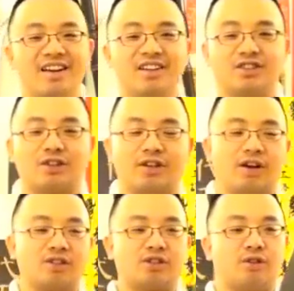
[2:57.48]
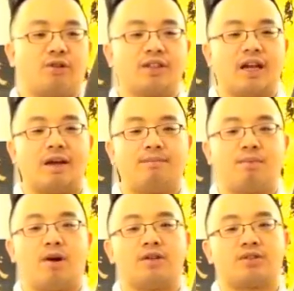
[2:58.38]
So there are swords and
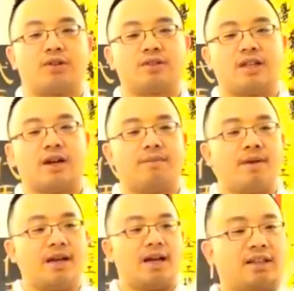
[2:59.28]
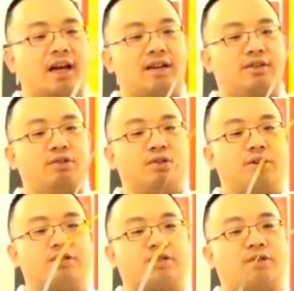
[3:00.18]
broadswords that are made that,
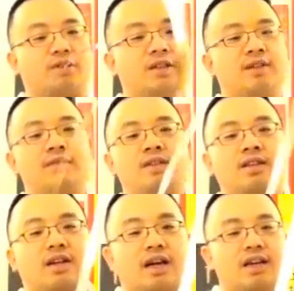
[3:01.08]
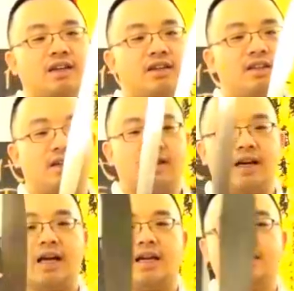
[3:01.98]
noodle swords, okay?
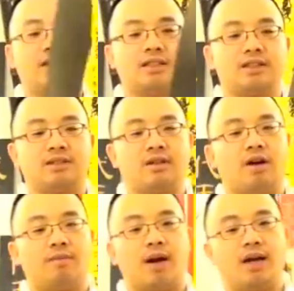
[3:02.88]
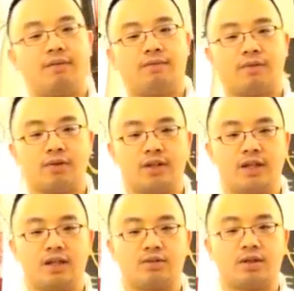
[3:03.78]
And this is not right for
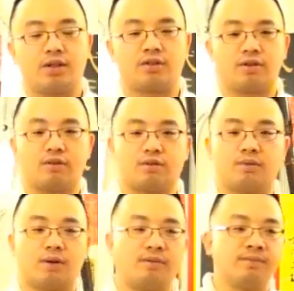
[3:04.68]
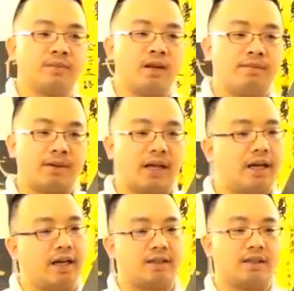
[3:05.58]
the traditional tool. But then
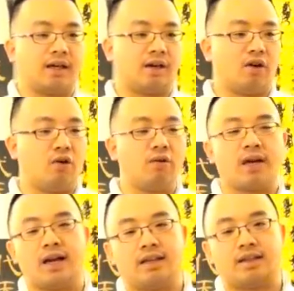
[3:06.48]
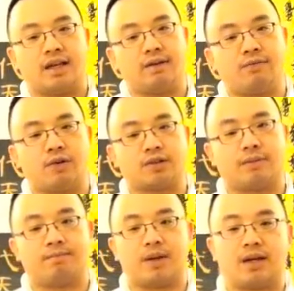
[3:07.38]
it's the okay thing for
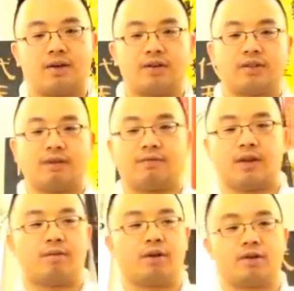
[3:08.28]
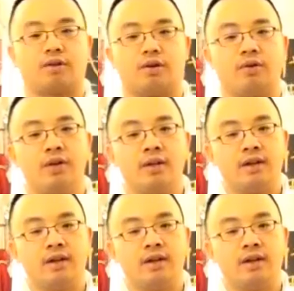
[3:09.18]
some beginners if they want to go